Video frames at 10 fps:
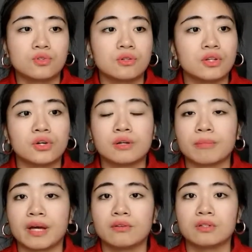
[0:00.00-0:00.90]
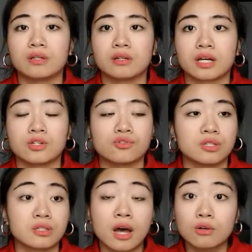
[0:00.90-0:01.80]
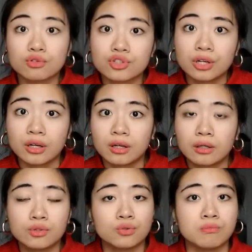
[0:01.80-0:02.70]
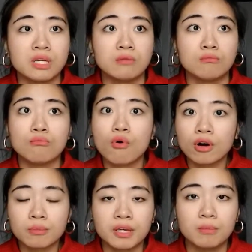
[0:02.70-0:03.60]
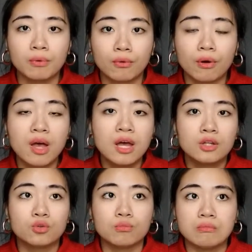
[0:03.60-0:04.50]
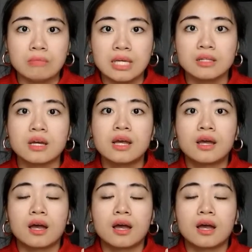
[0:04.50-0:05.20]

to learn about the country's culture, to meet more people, to meet